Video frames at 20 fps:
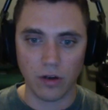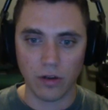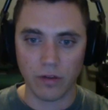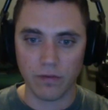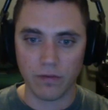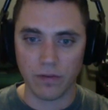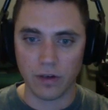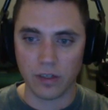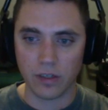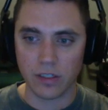the
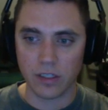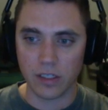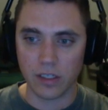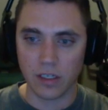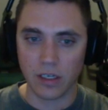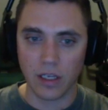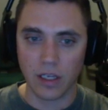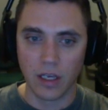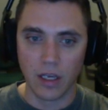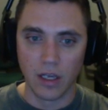
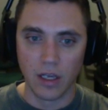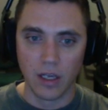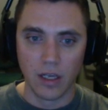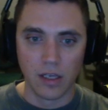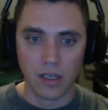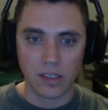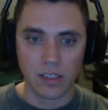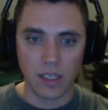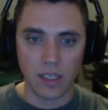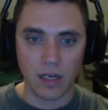function
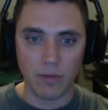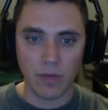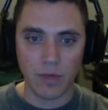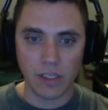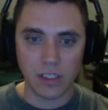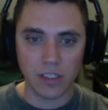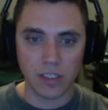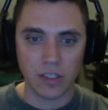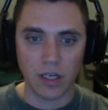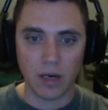send
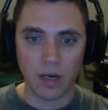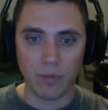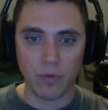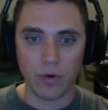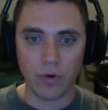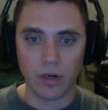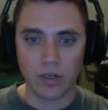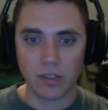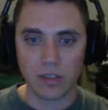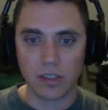message
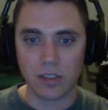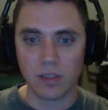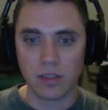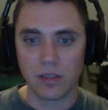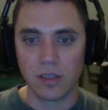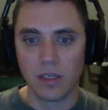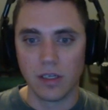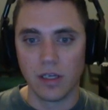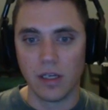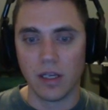upwards
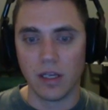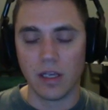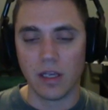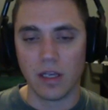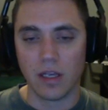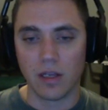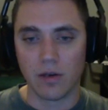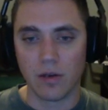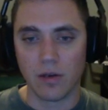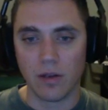
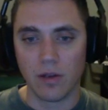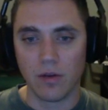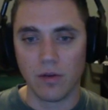and